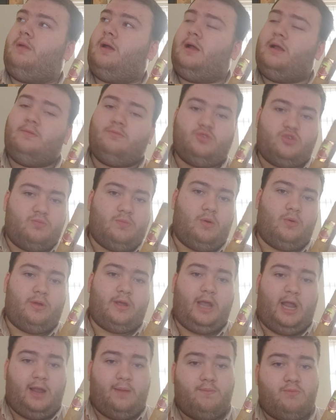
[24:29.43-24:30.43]
I'm
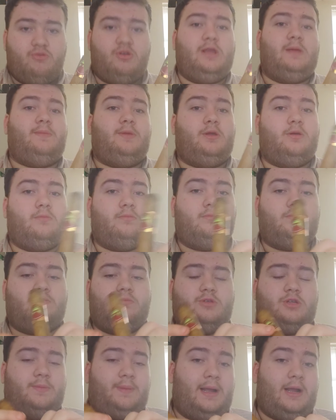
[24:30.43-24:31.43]
smoking premium
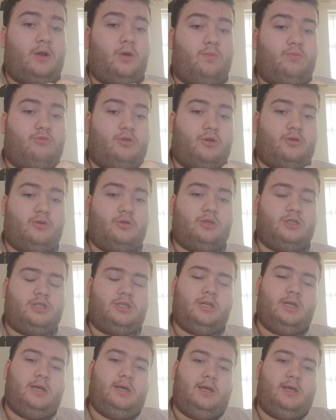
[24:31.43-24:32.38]
tobacco products.